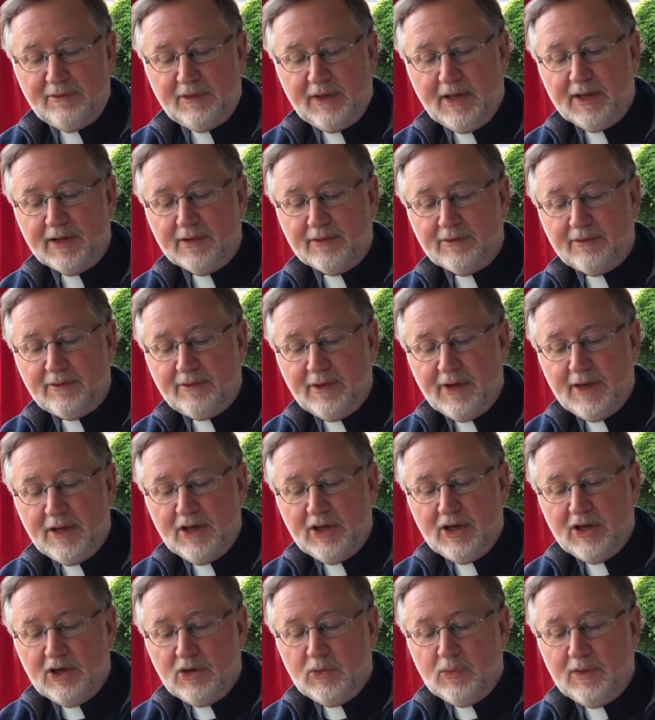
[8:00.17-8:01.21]
life,
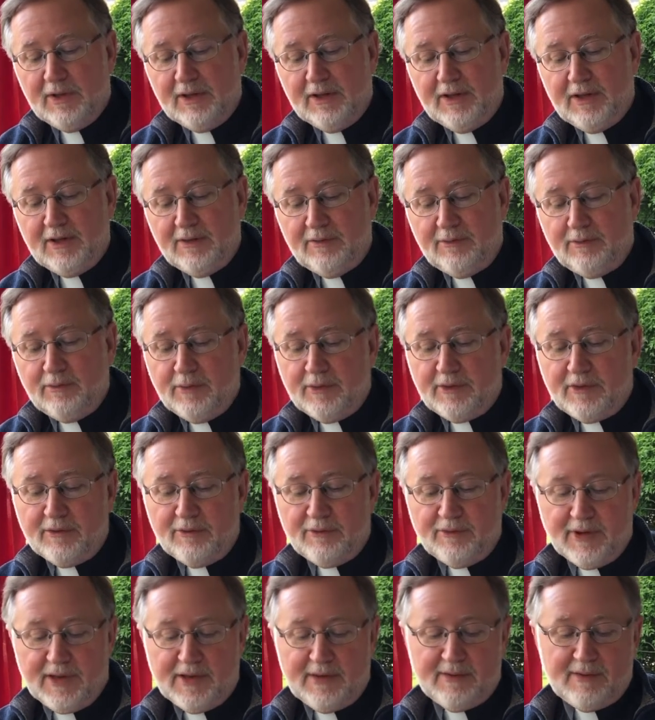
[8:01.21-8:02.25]
we live with the
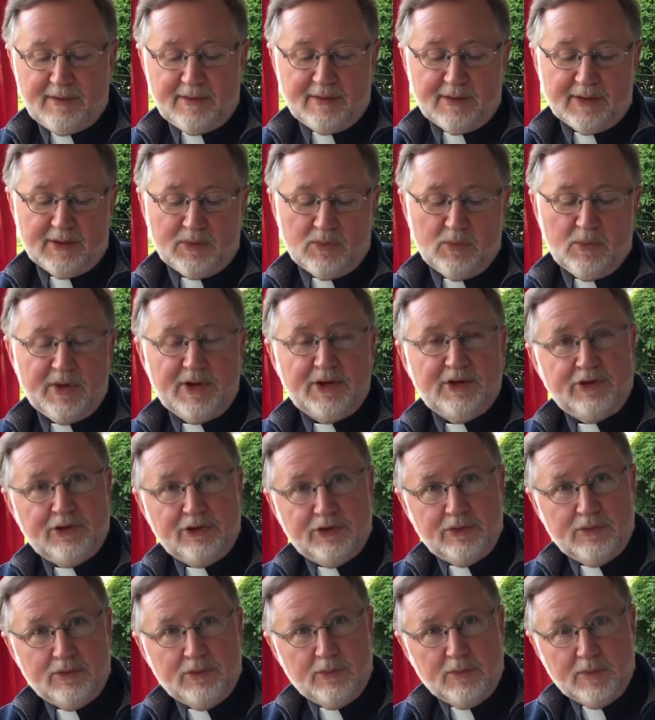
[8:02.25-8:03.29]
faith that we
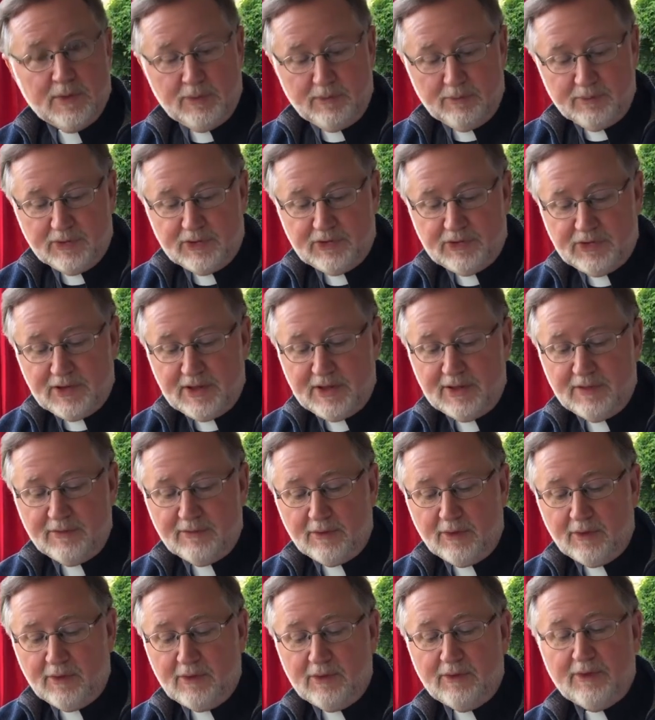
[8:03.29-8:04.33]
too will receive
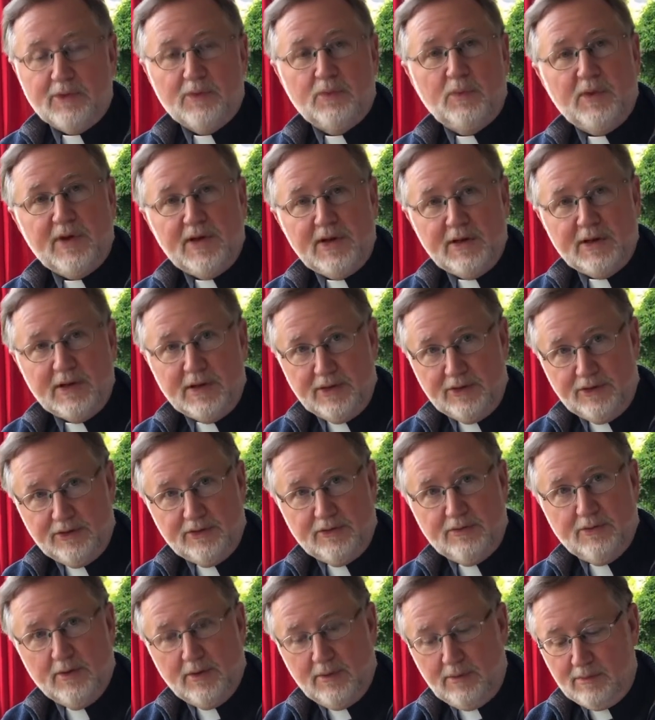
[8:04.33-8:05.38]
all that we need to
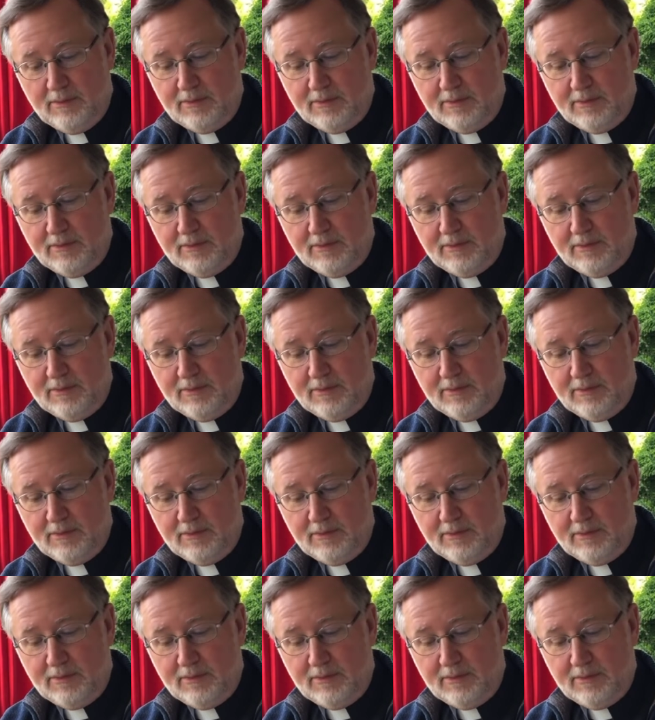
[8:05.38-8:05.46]
grow.